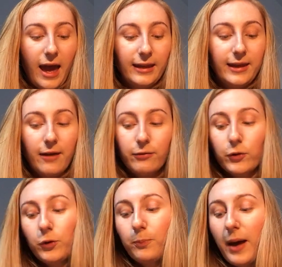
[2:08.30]
and get
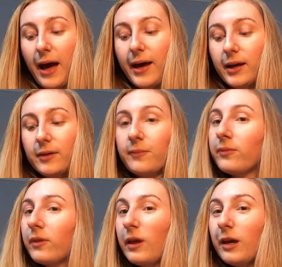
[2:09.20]
Ronald back.
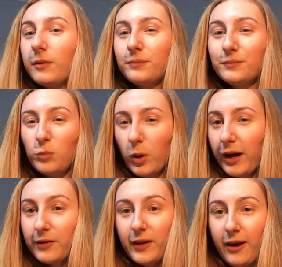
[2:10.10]
What
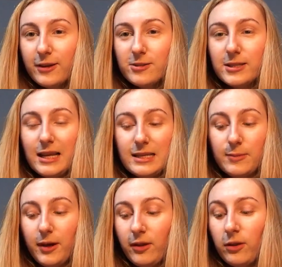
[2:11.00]
kind of character is
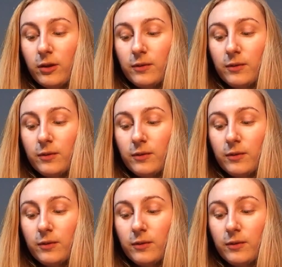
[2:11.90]
Elizabeth?